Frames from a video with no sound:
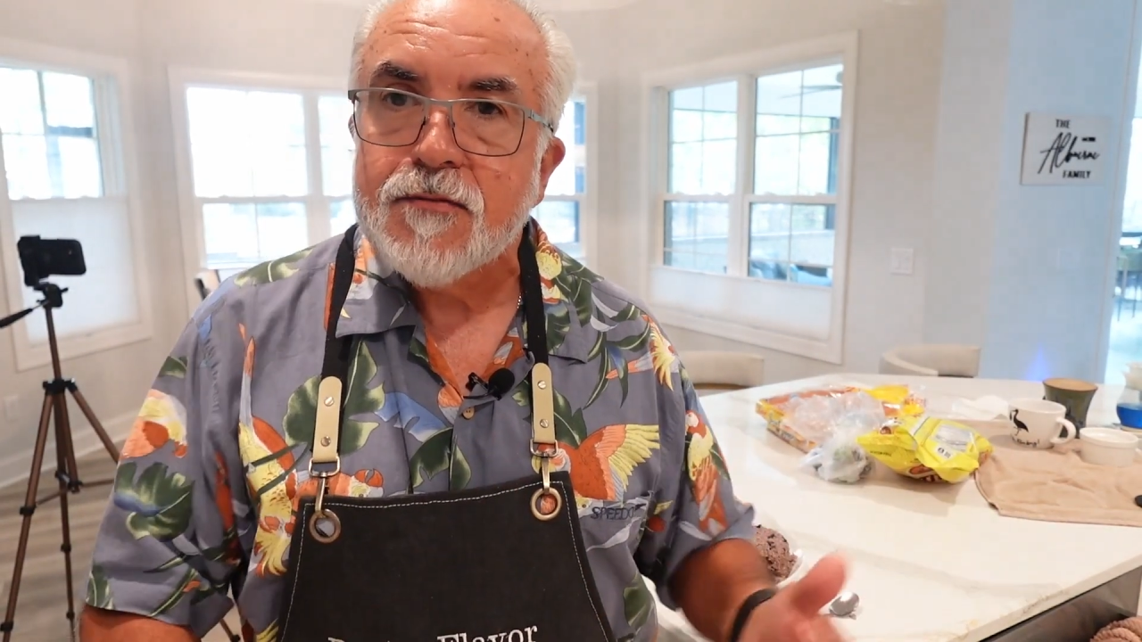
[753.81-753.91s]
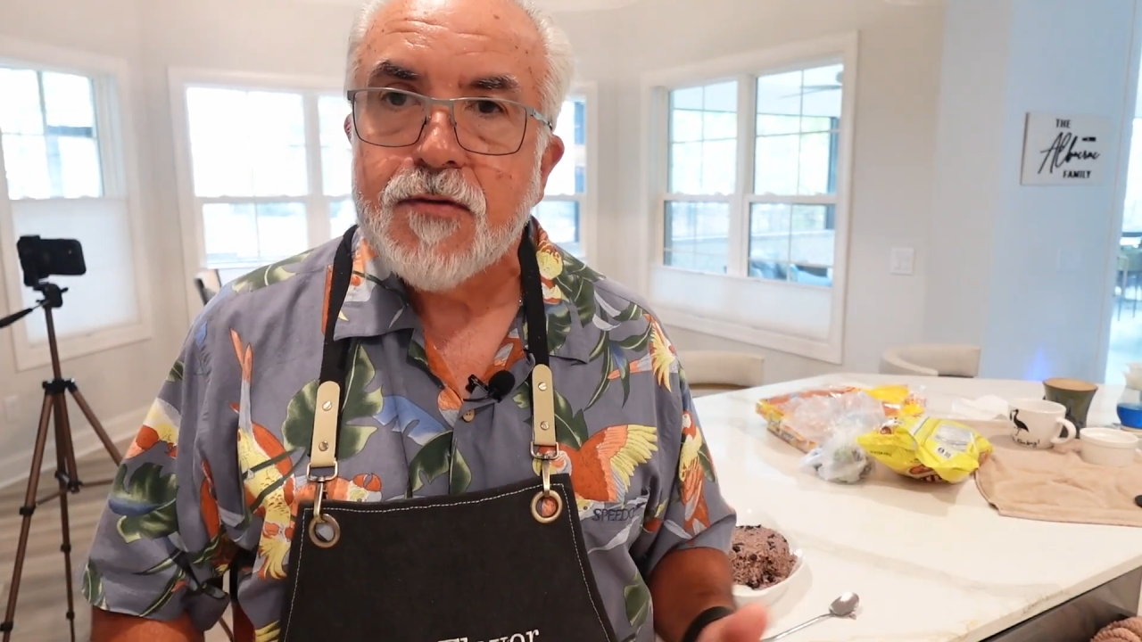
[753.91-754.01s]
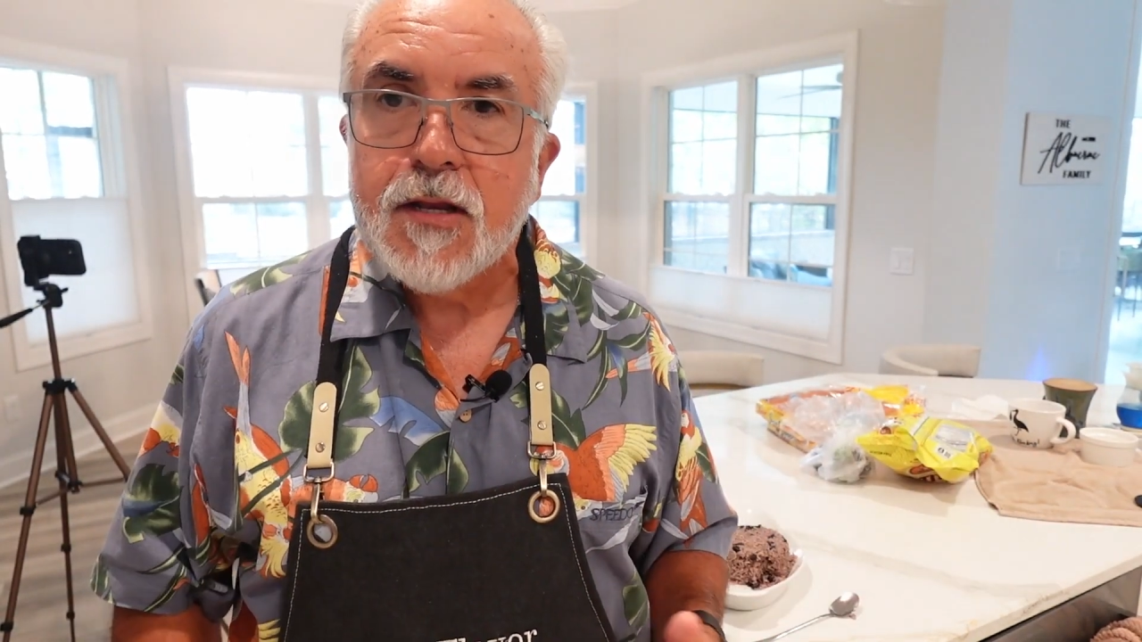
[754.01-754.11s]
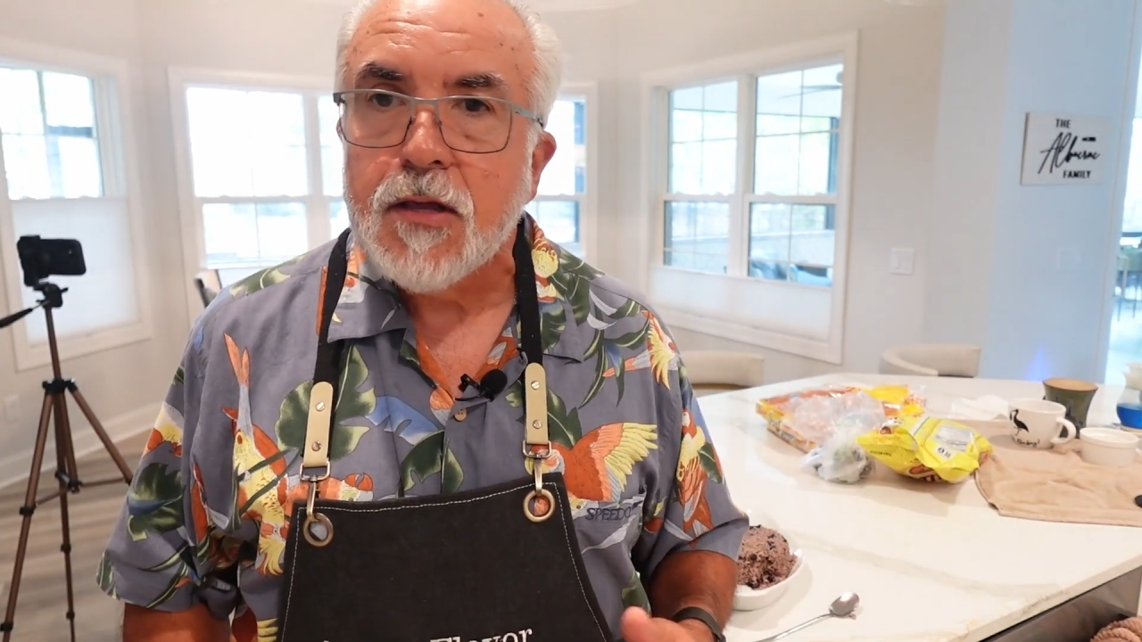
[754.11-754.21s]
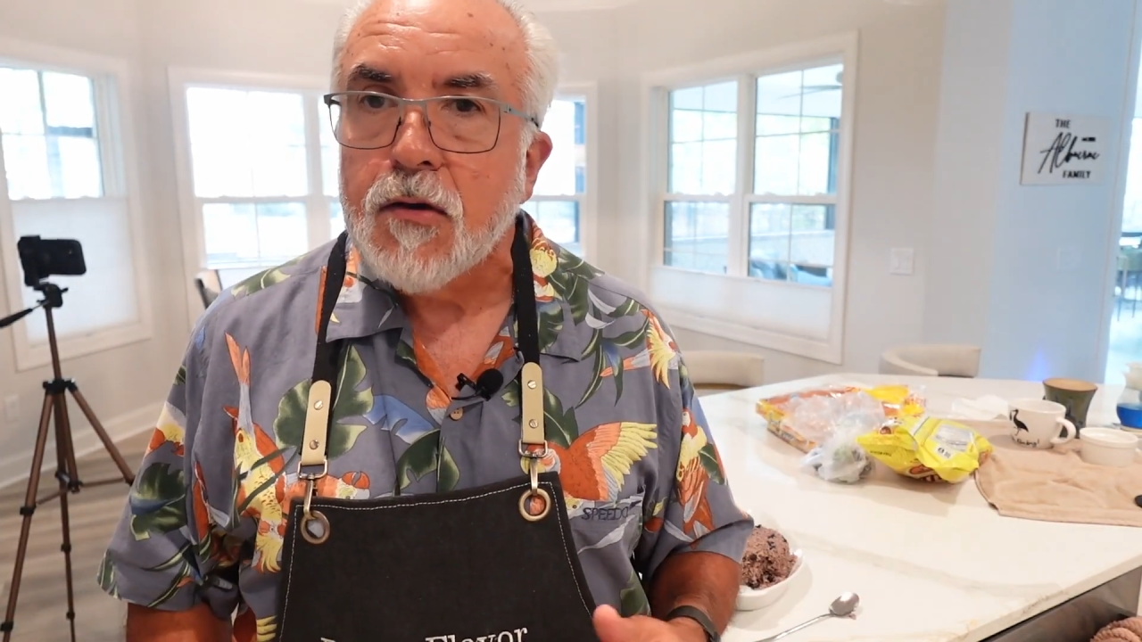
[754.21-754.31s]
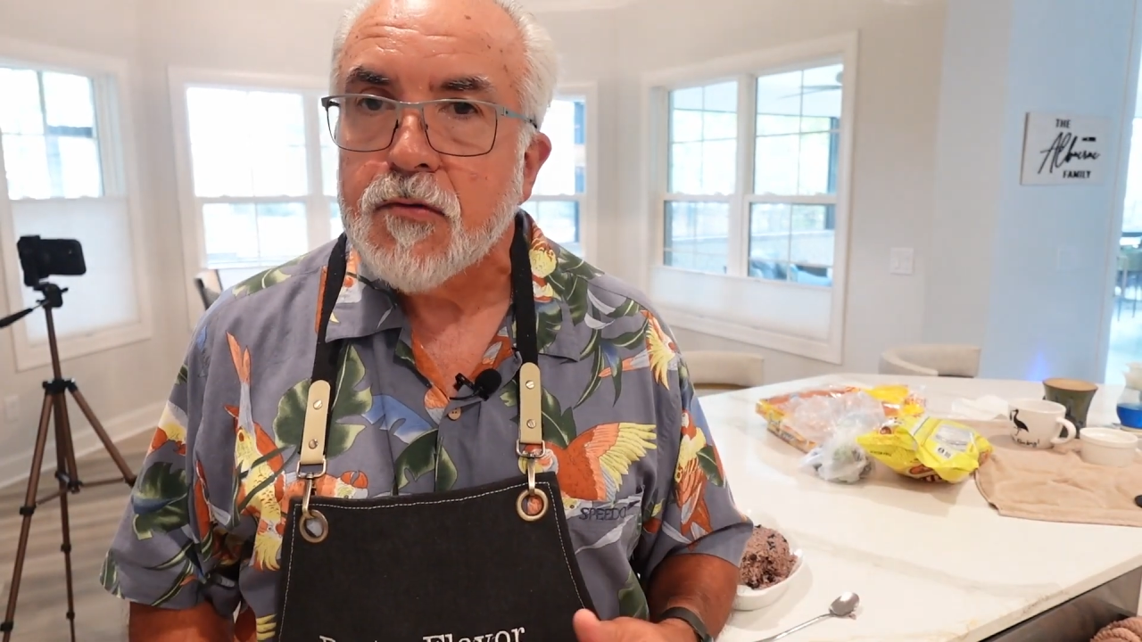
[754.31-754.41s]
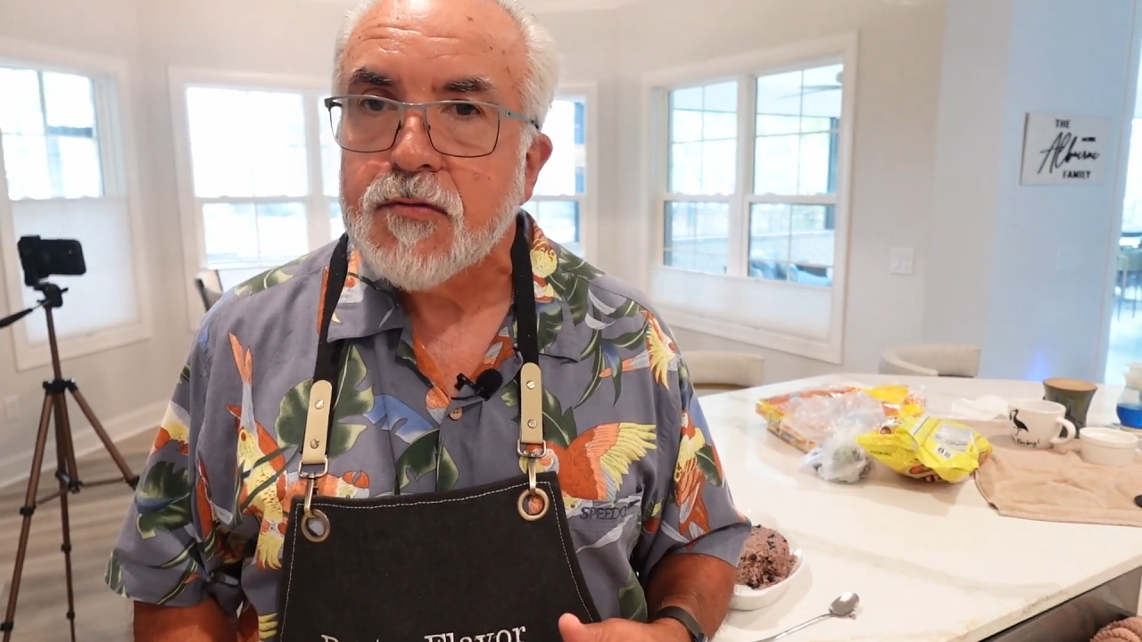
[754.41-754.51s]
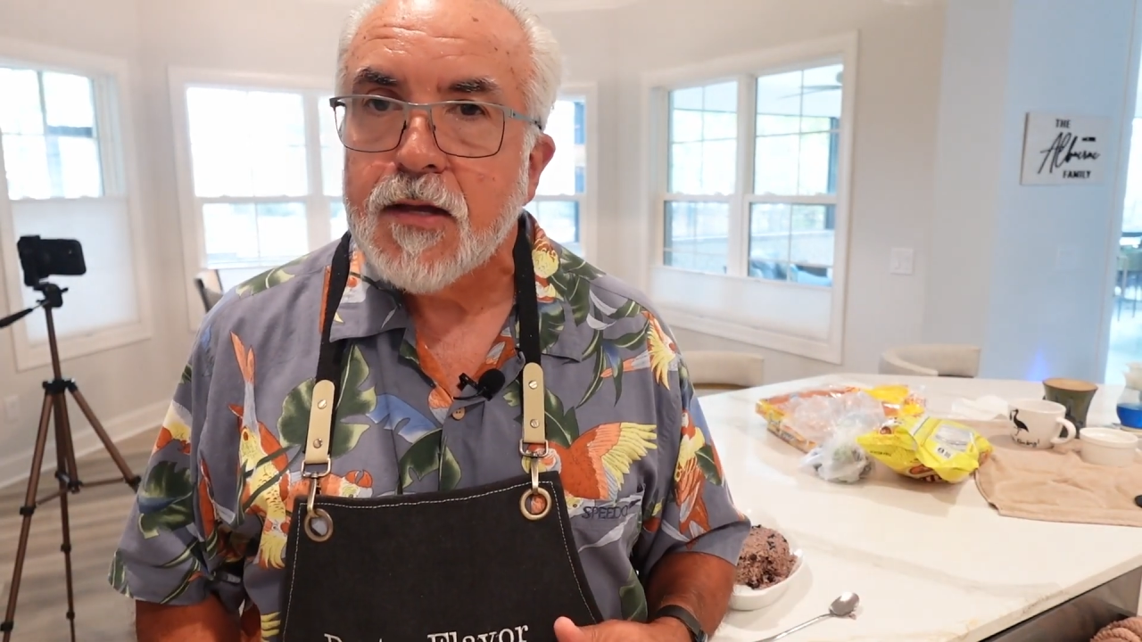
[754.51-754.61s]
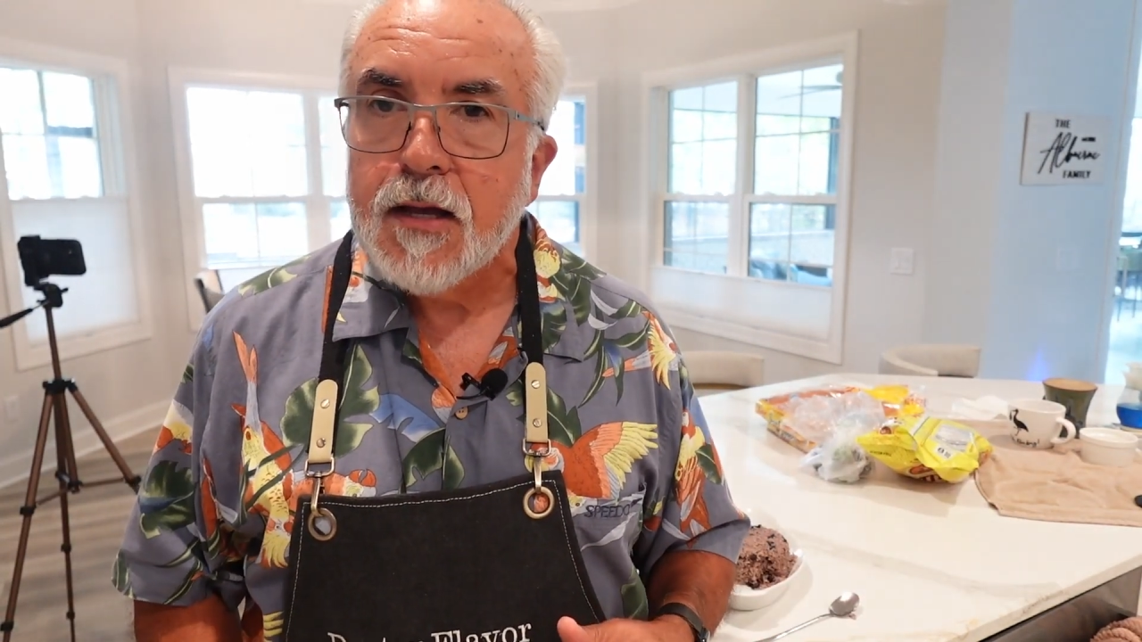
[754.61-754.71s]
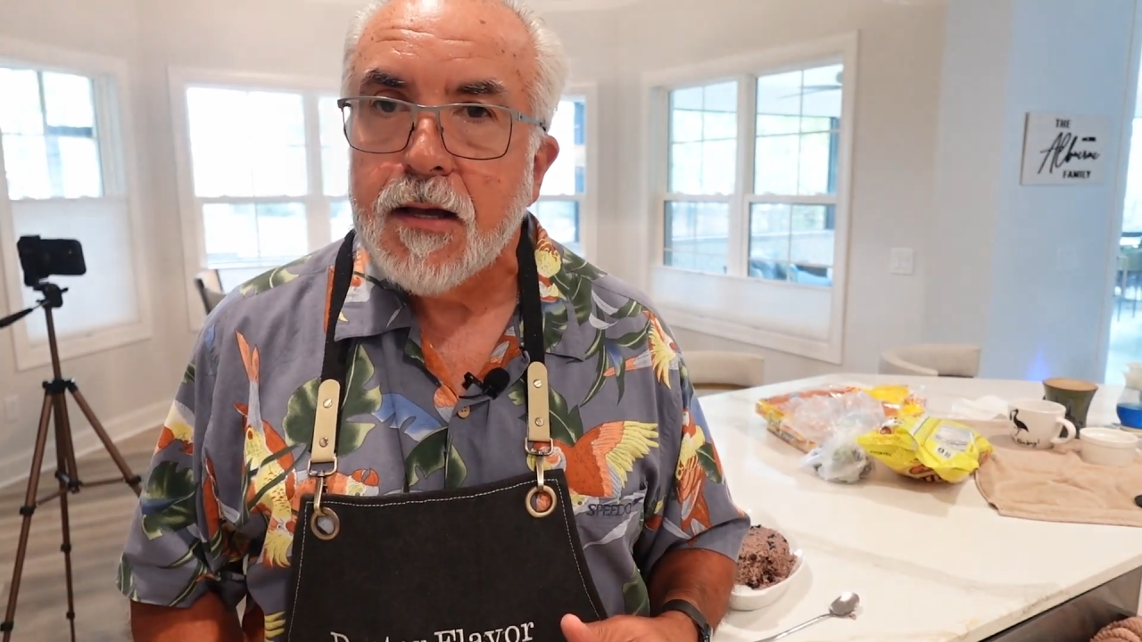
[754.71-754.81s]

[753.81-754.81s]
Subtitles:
videos